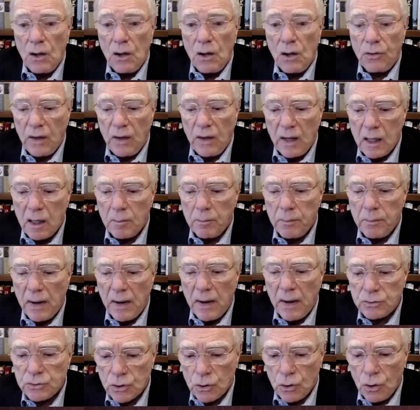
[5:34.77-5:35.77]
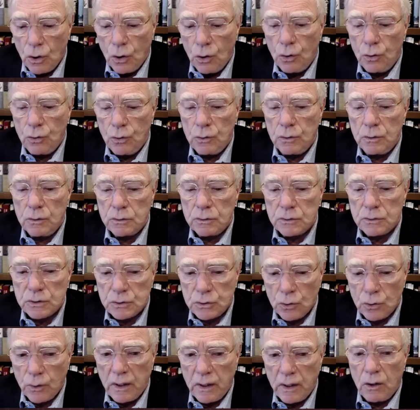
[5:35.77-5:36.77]
Think about your own
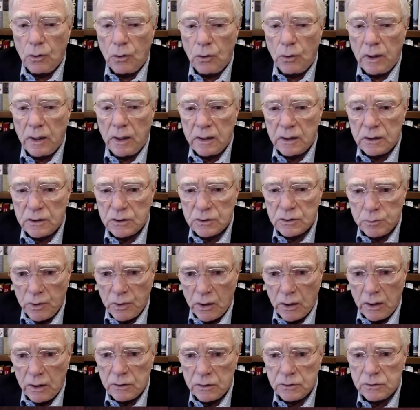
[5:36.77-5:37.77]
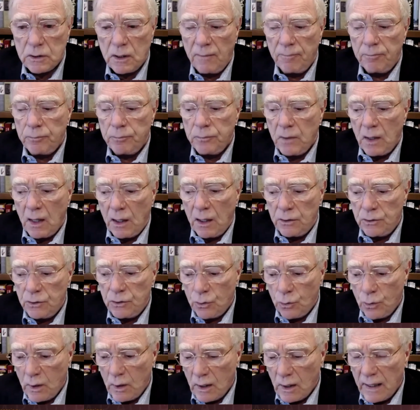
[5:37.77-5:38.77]
story-going experience, and you
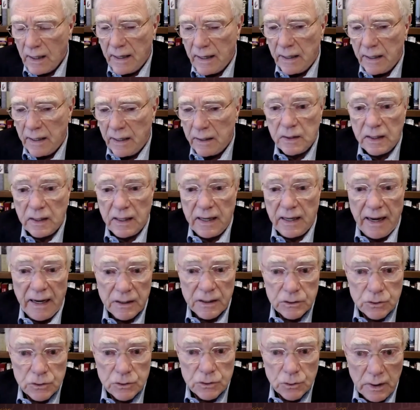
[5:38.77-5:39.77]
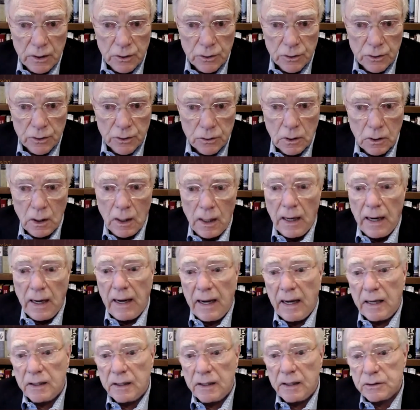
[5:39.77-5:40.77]
realize that as a reader,
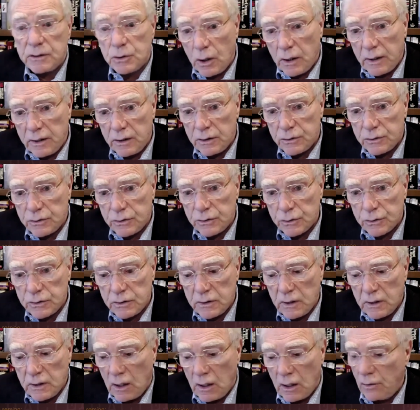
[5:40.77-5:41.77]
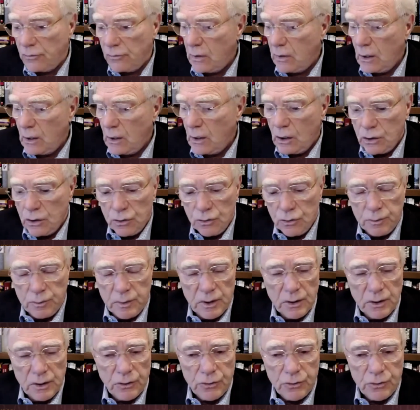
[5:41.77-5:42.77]
as an audience yourself, you've
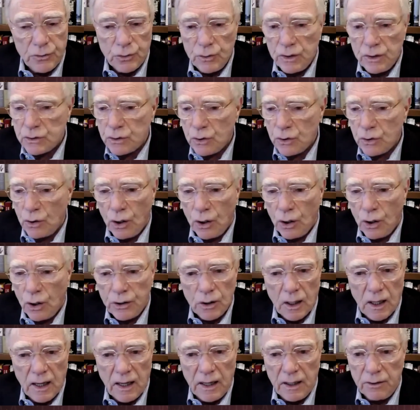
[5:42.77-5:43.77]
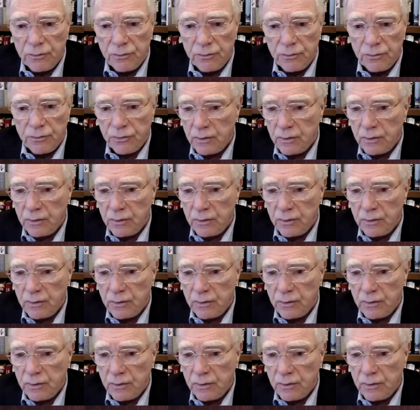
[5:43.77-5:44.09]
been through this all your life.